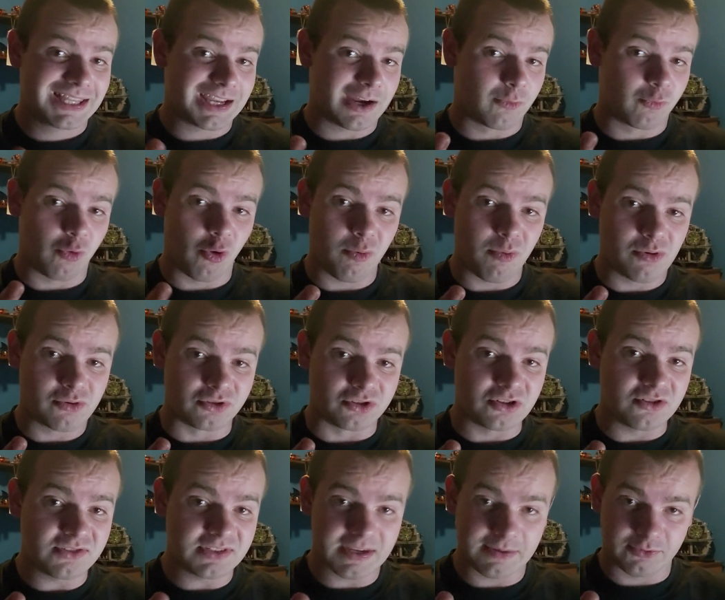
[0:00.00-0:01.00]
they got Rome
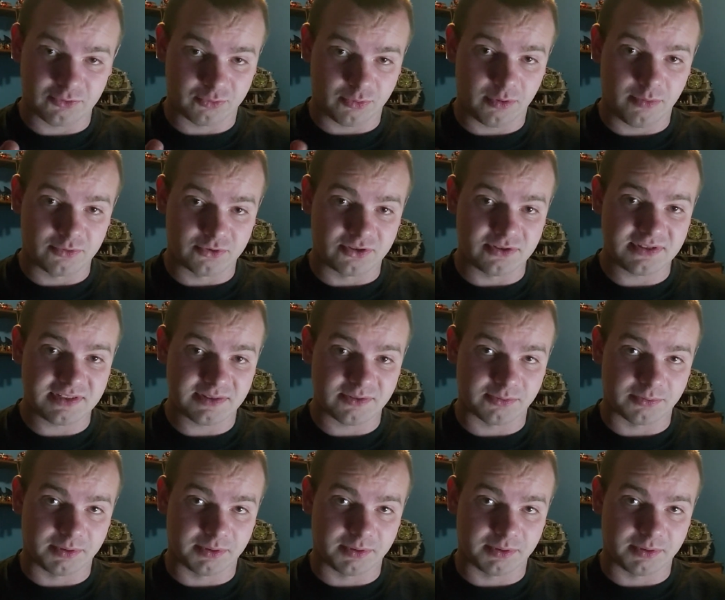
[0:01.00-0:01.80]
Odunze, which Rome Odunze was